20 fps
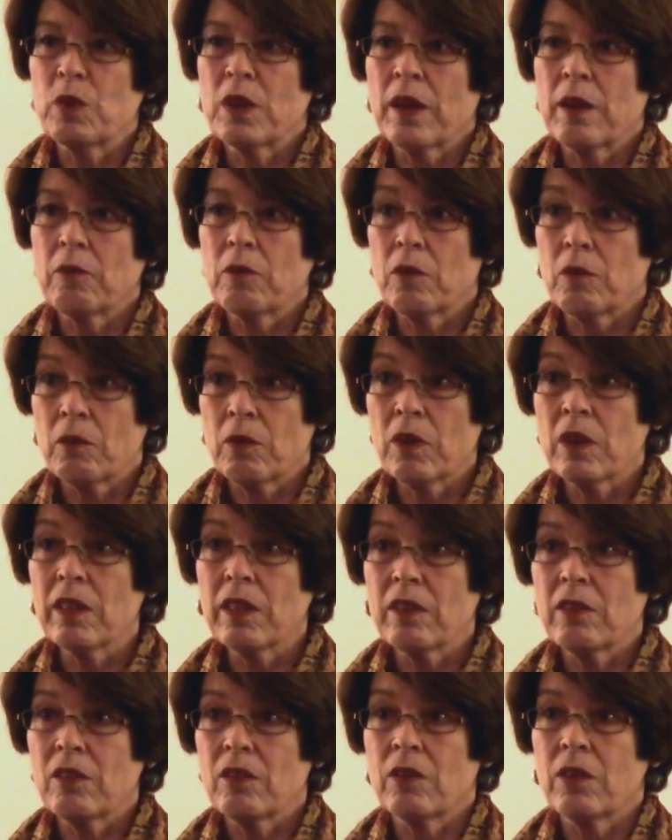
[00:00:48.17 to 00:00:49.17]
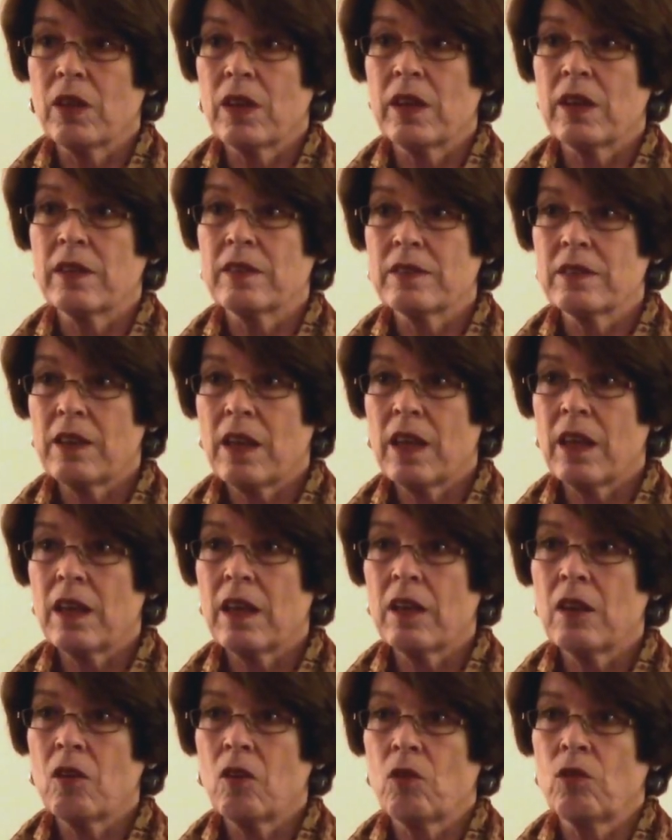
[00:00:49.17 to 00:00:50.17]
What I'm really doing is
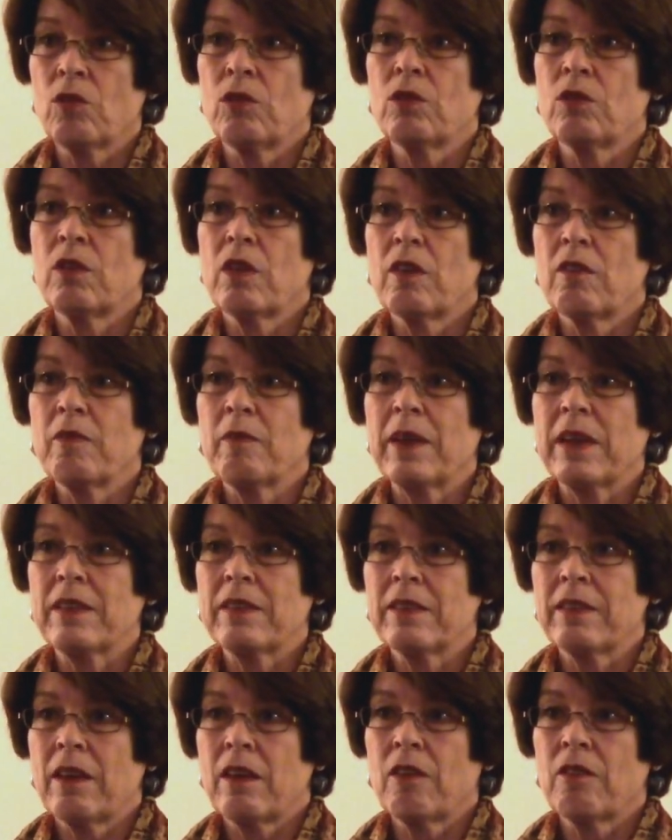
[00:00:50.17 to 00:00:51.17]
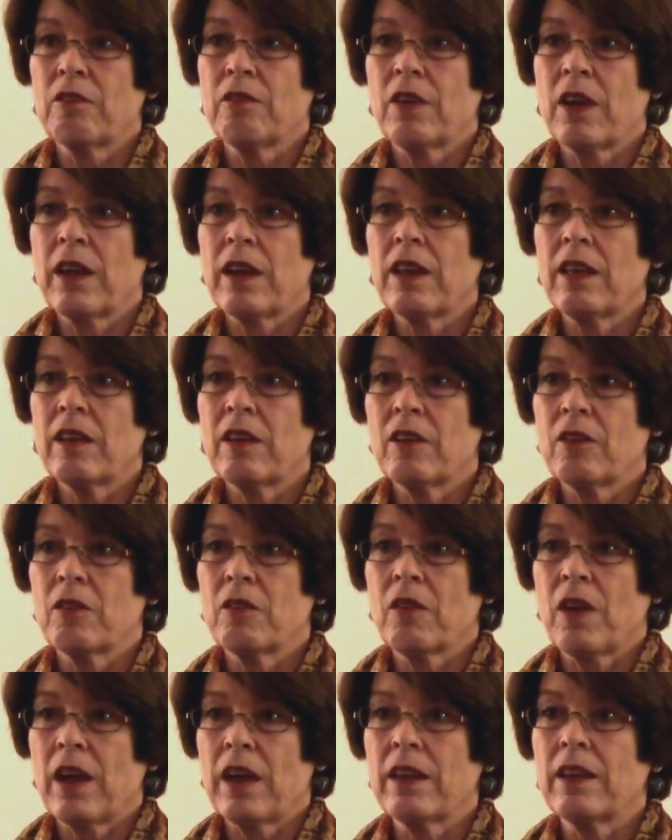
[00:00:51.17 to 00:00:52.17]
taking hold of myself right
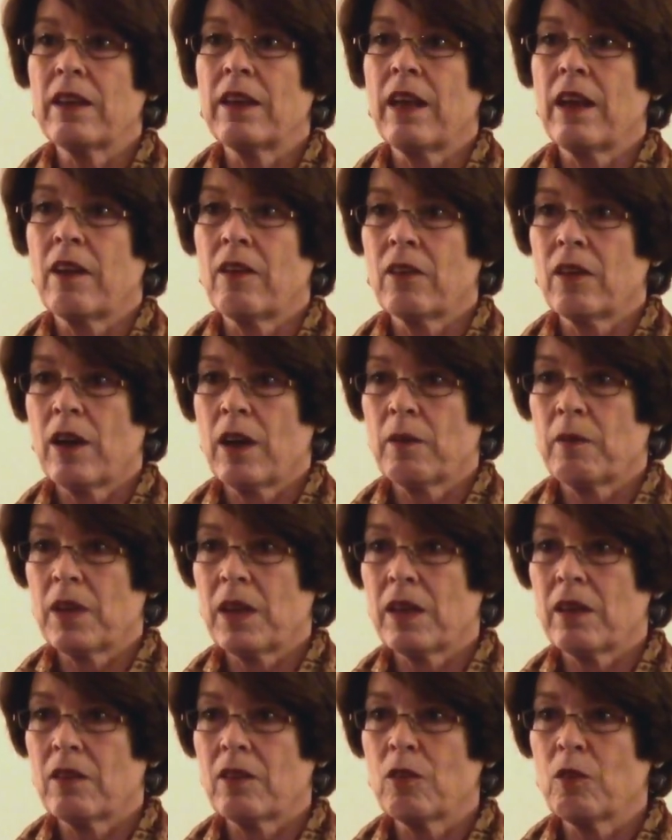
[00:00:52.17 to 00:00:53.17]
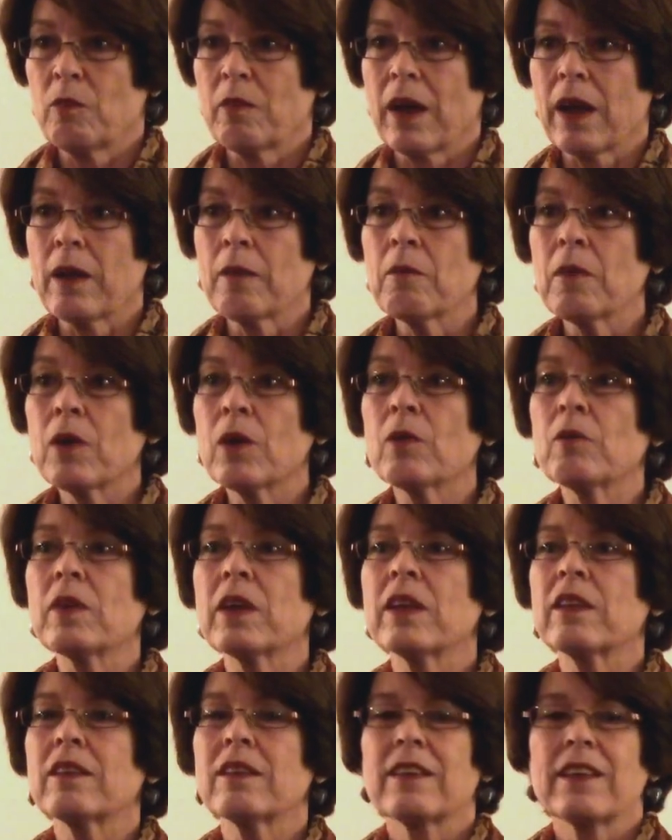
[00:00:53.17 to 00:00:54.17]
here, right now, coming into my
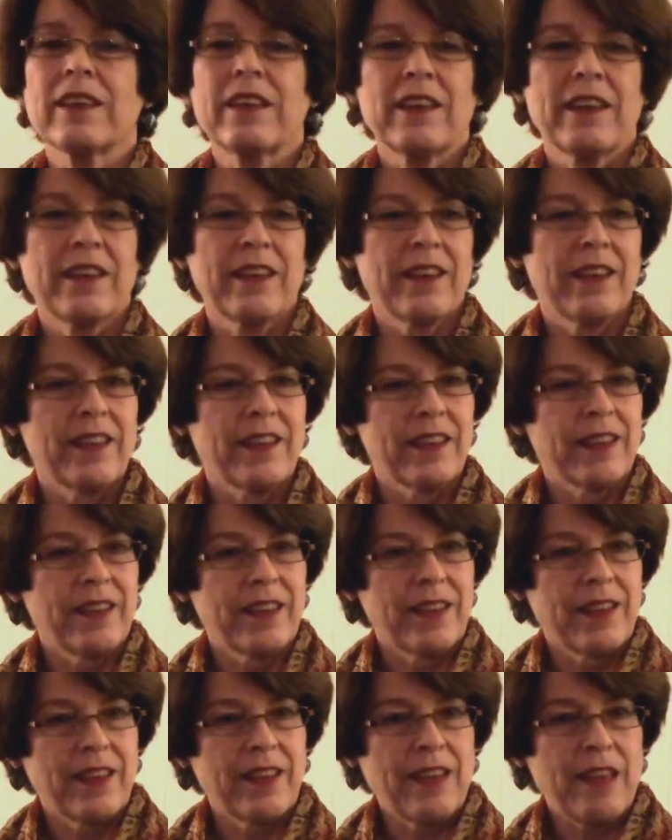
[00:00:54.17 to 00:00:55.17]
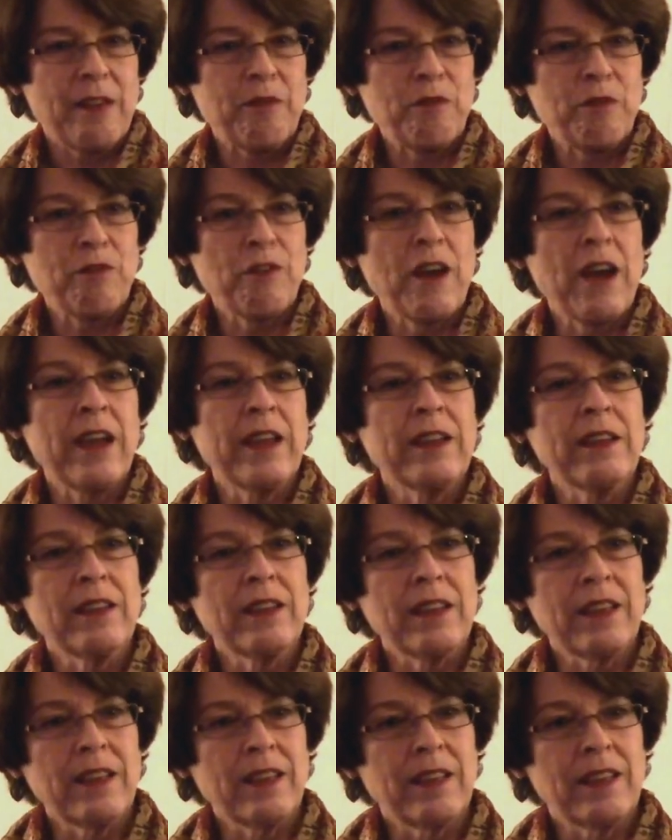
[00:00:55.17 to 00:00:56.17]
moment and
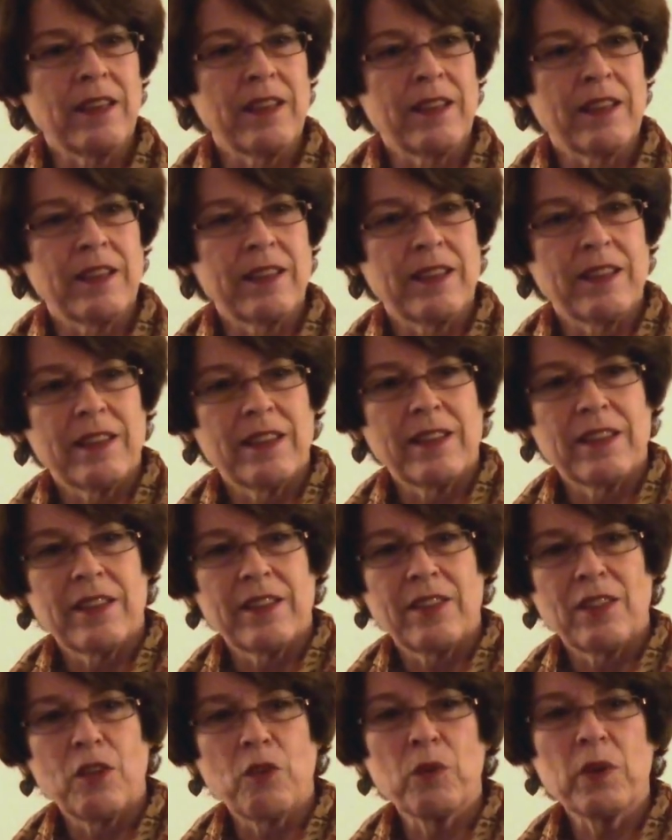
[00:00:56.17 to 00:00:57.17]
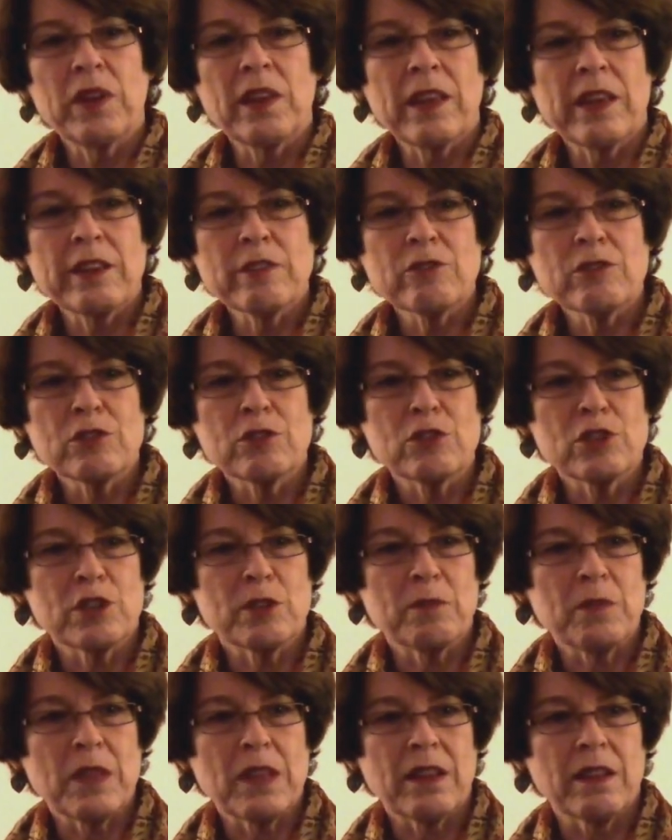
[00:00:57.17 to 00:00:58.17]
finding the
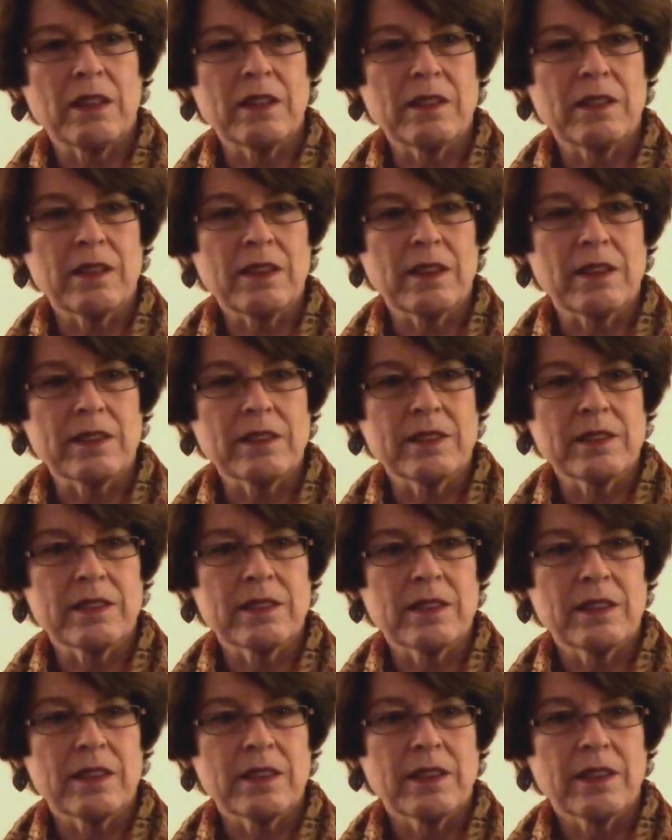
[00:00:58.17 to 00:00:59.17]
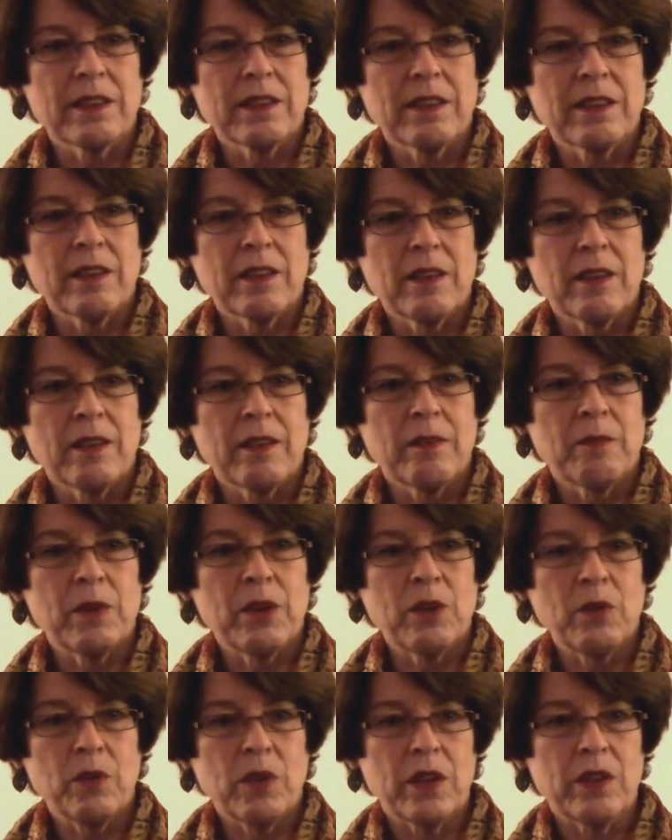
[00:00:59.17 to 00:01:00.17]
relationship that exists
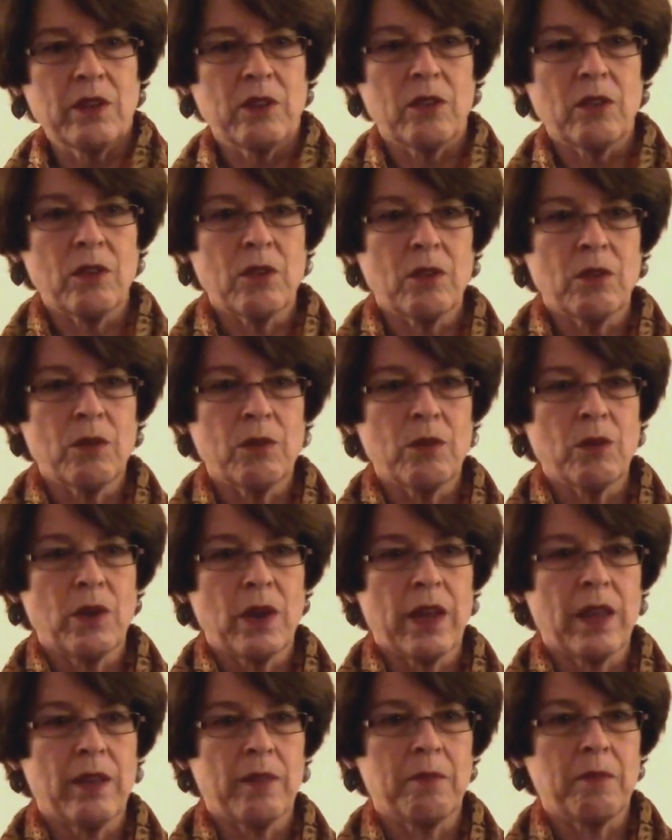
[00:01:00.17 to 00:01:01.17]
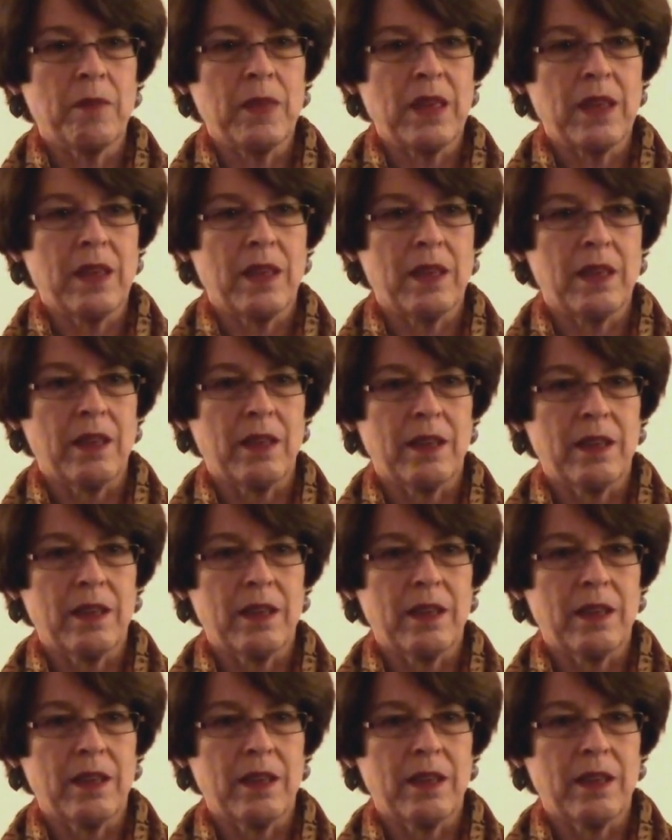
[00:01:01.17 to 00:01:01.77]
between you and me.